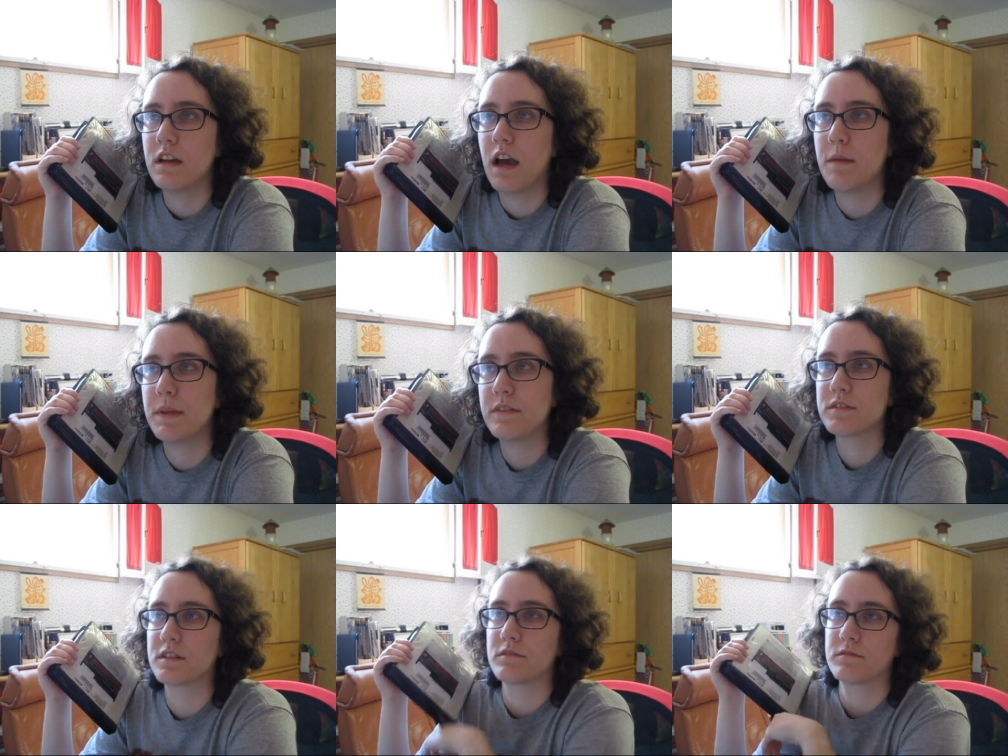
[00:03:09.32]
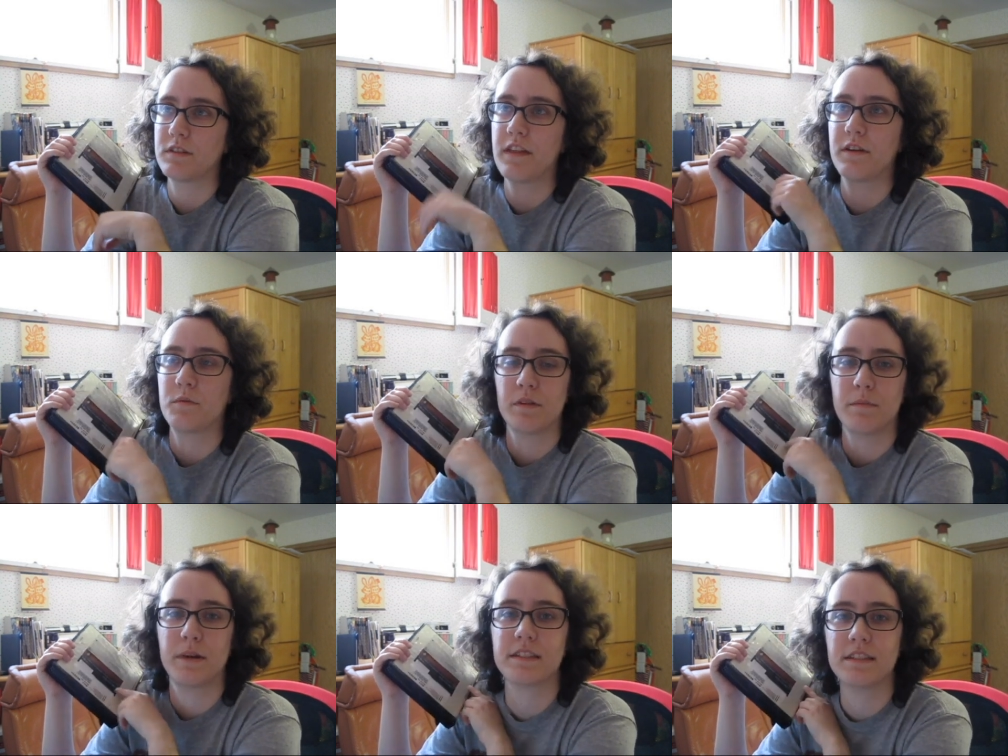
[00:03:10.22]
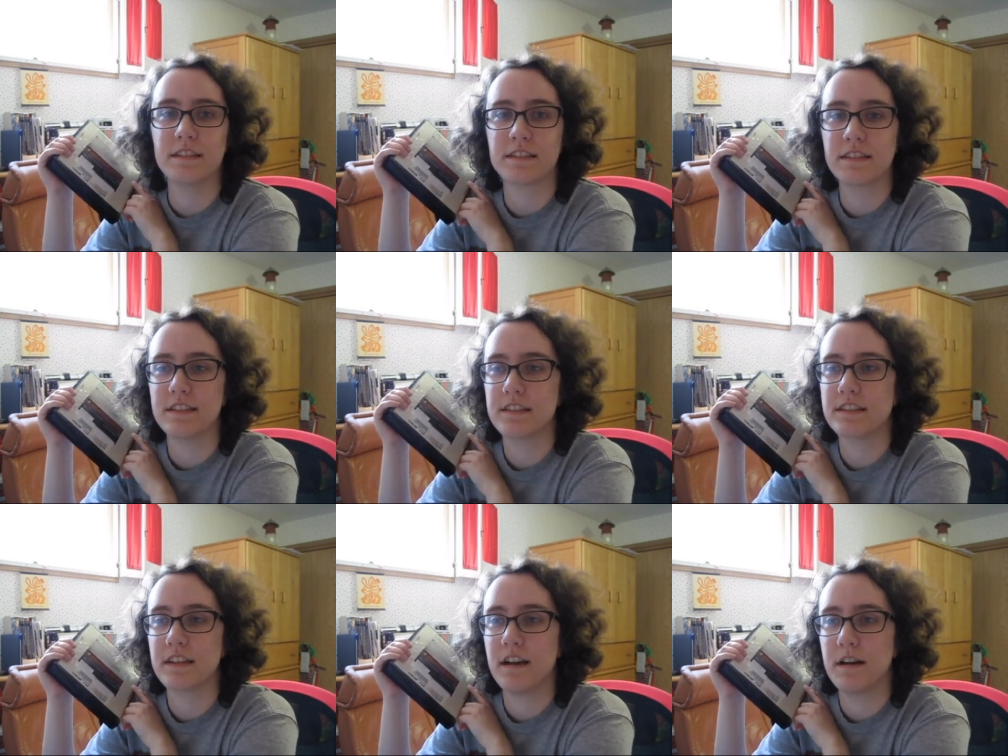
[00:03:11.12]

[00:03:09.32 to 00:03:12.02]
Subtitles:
I mean, I thought one of the best scenes in this,